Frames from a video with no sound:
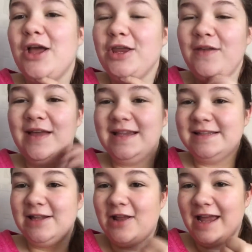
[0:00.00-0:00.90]
Don't forget
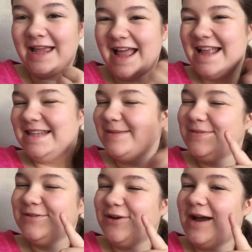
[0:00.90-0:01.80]
to like and
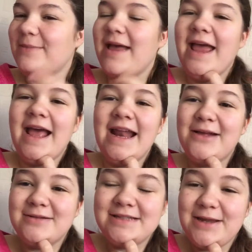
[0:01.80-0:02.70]
subscribe. And
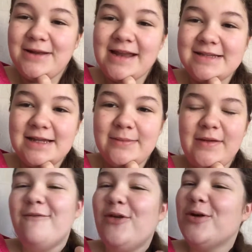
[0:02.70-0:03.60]
I'll see you next time
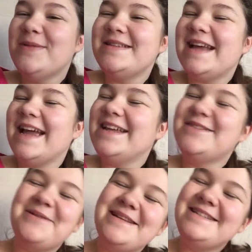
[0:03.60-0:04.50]
in Vlogmas Day
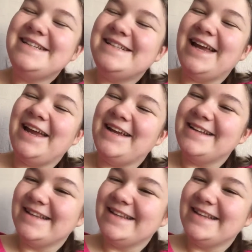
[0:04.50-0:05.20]
22.